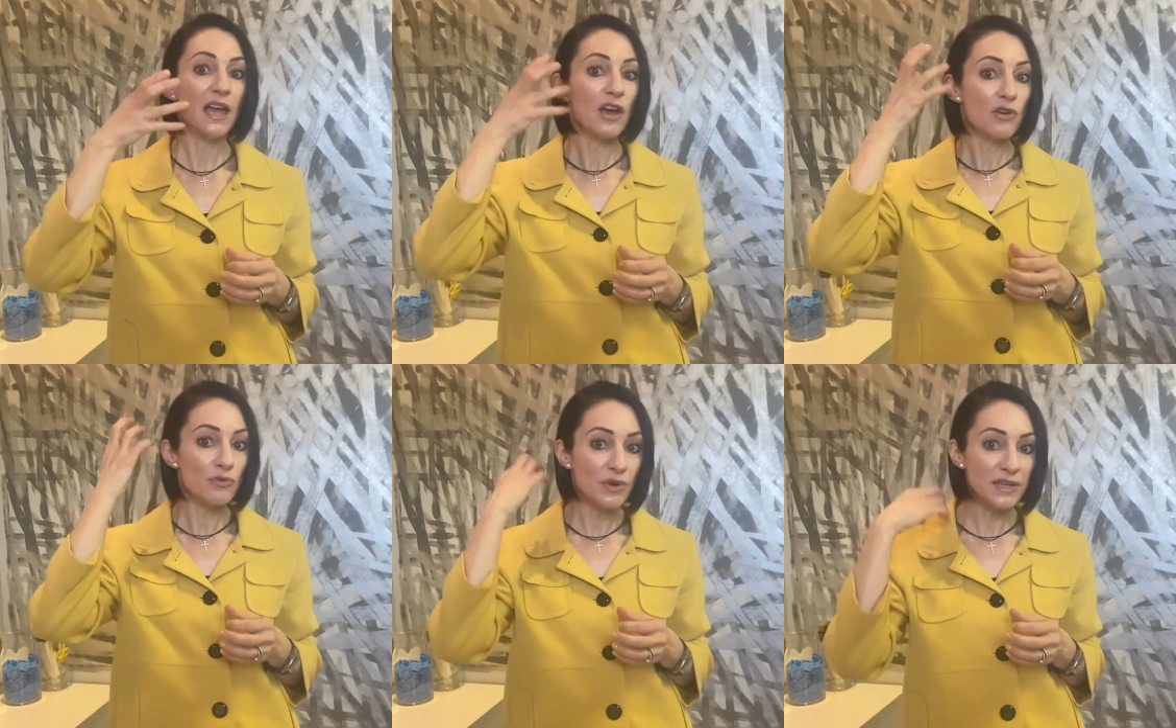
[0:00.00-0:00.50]

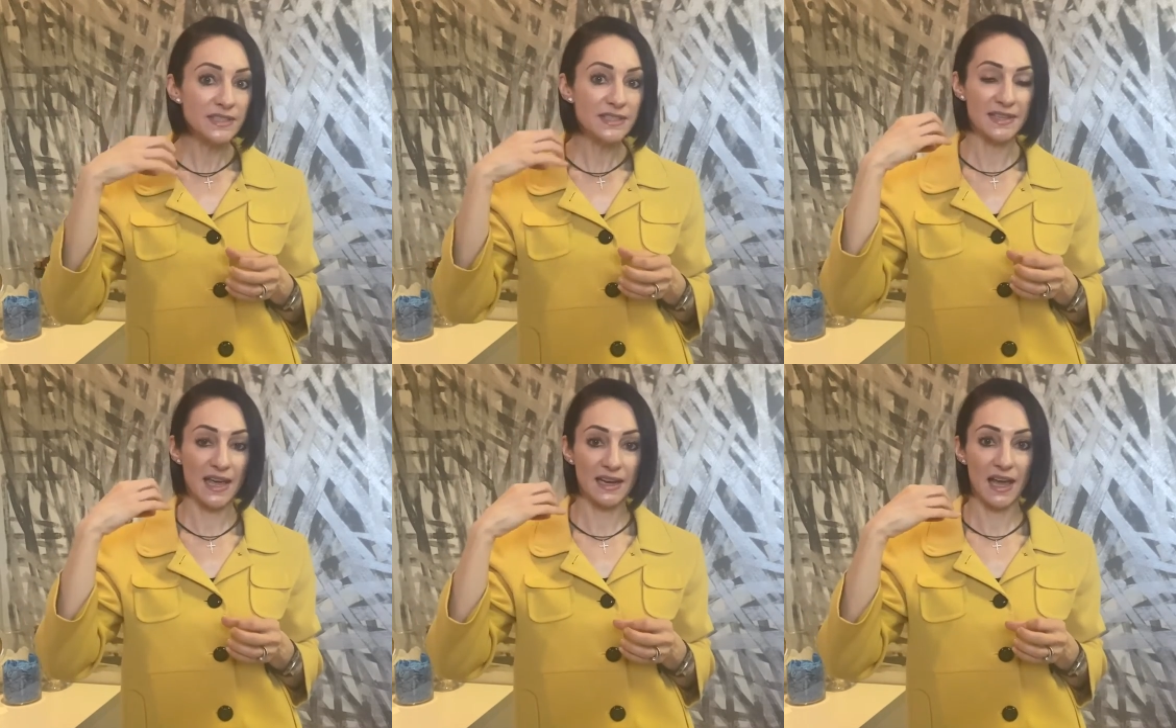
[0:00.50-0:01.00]
rinse
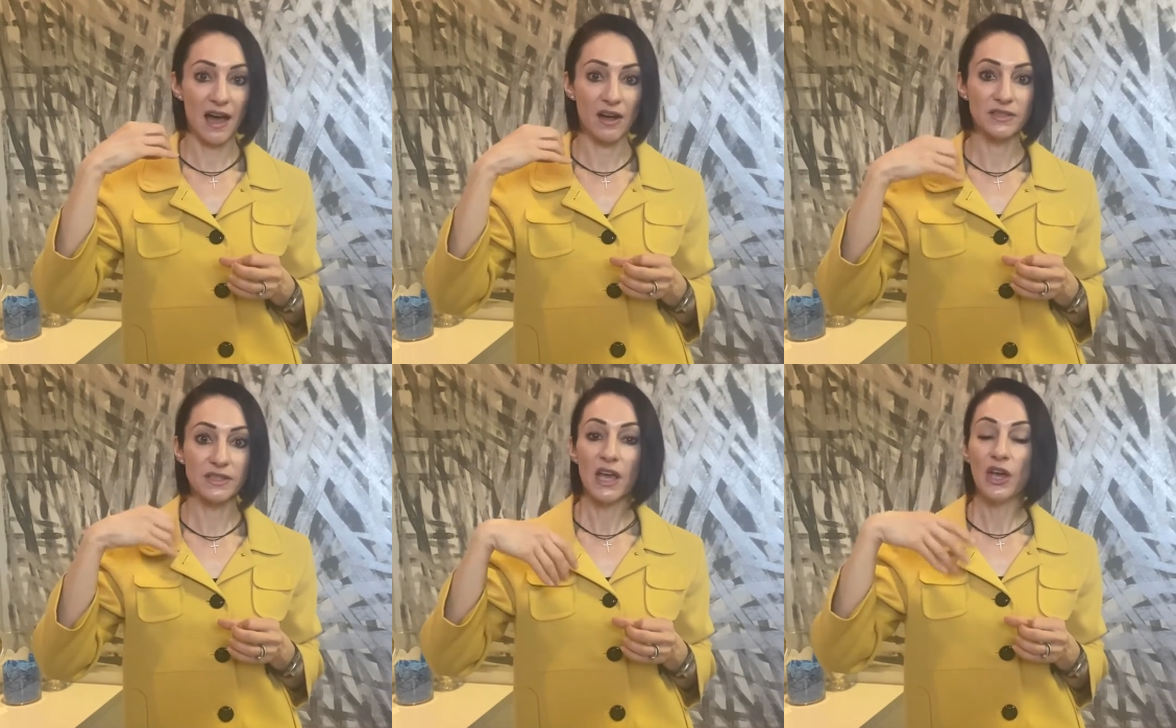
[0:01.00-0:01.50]
that
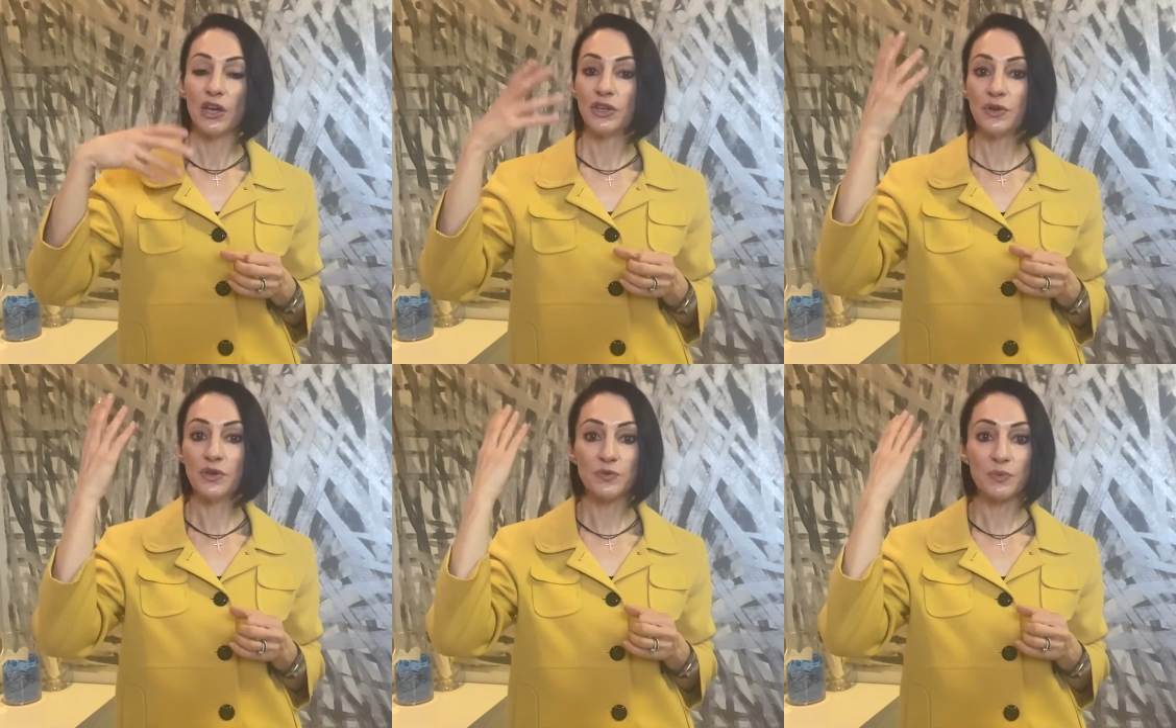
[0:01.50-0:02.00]
out
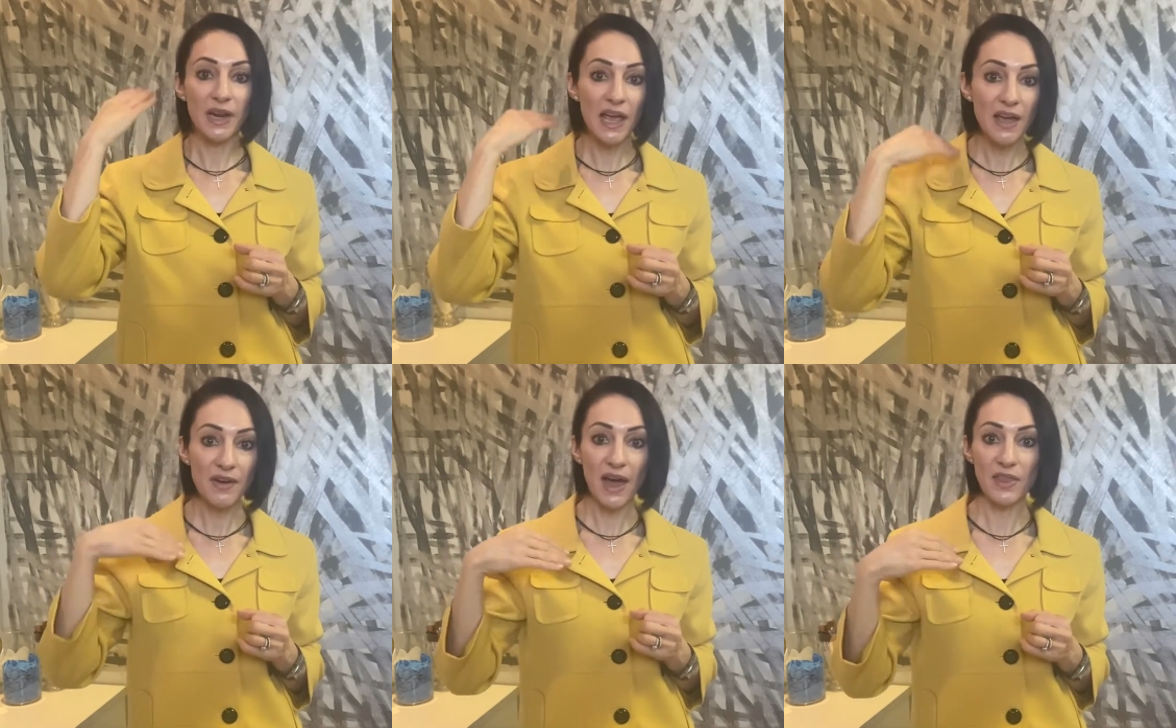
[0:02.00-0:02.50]
Use
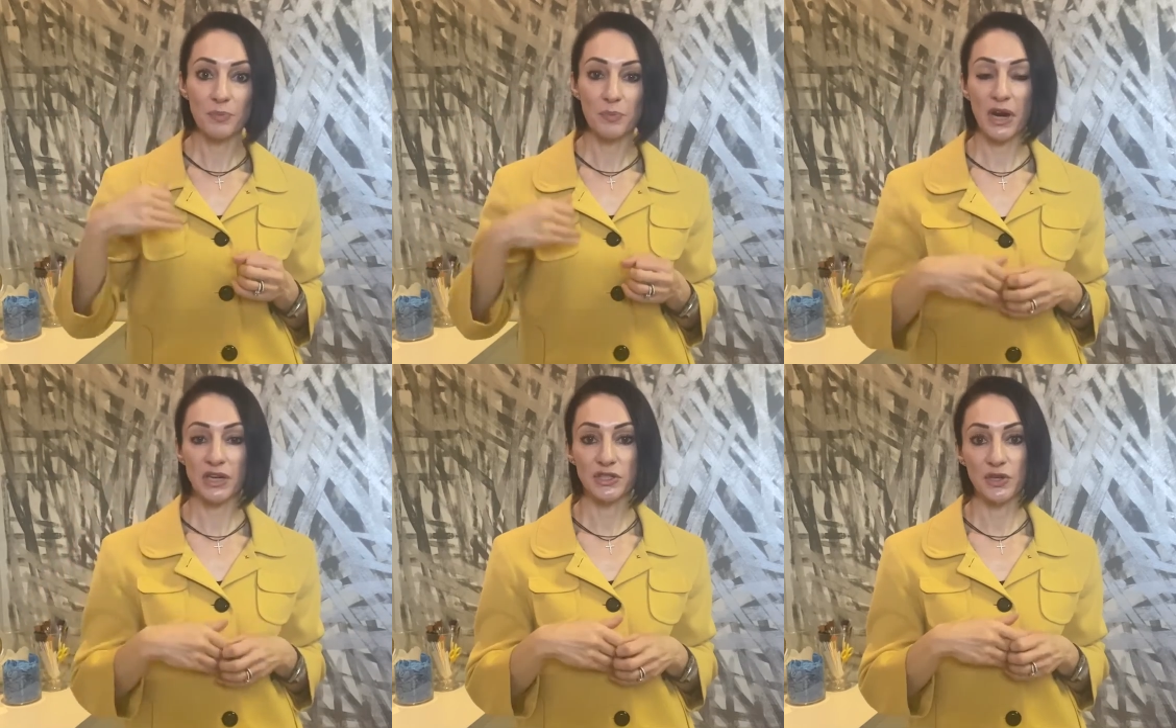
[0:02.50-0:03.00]
whatever other
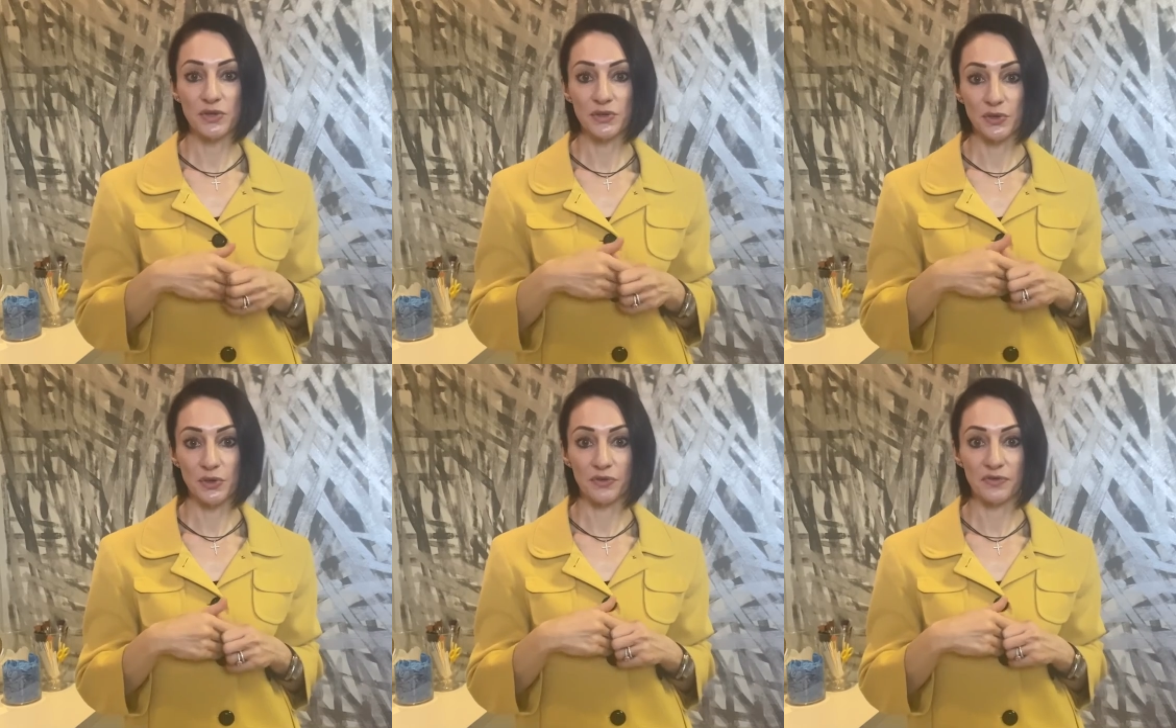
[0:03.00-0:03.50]
products you use on
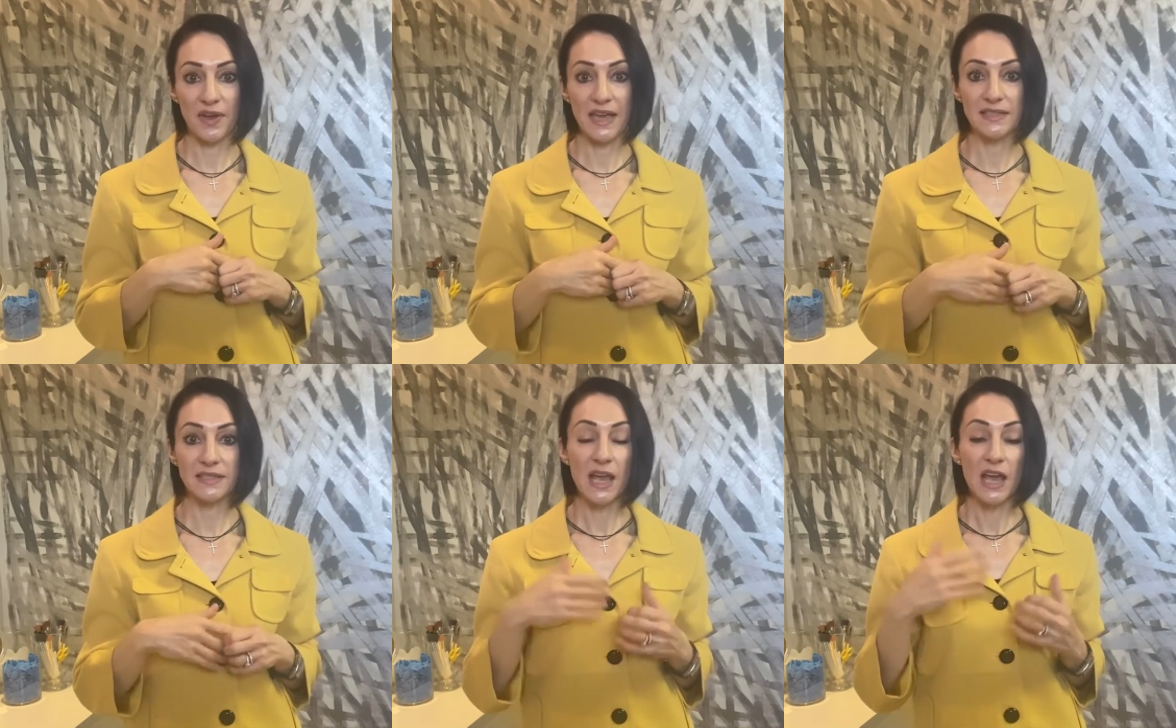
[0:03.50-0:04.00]
your
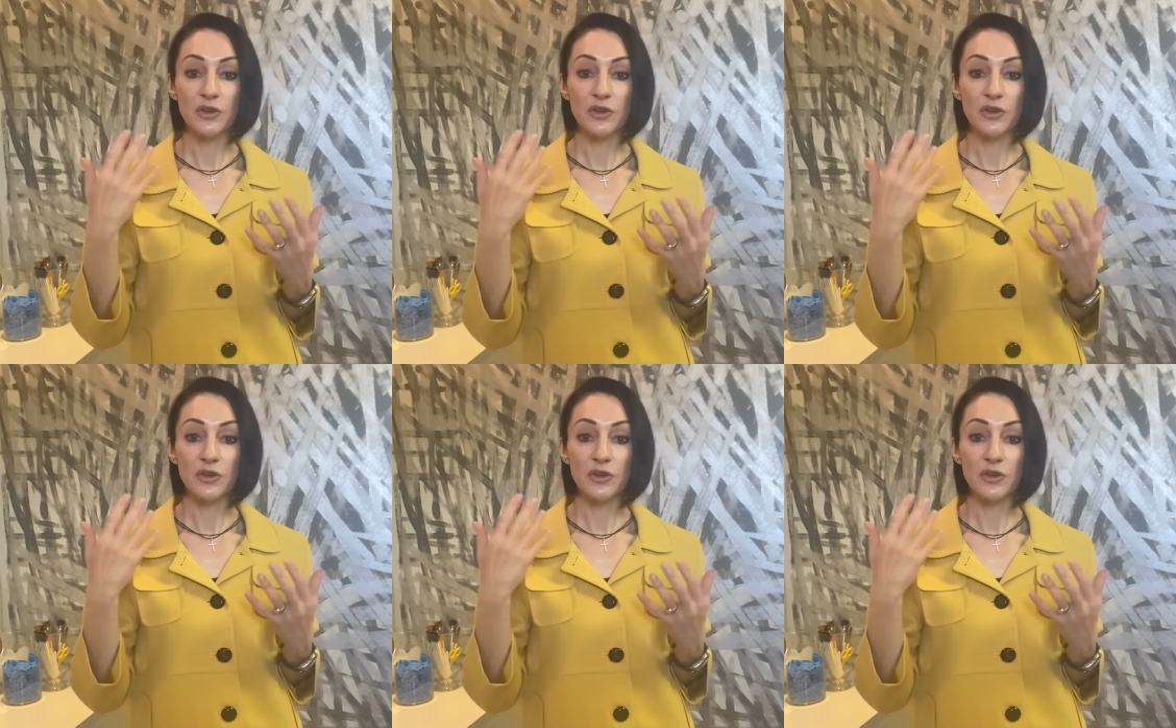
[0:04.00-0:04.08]
face.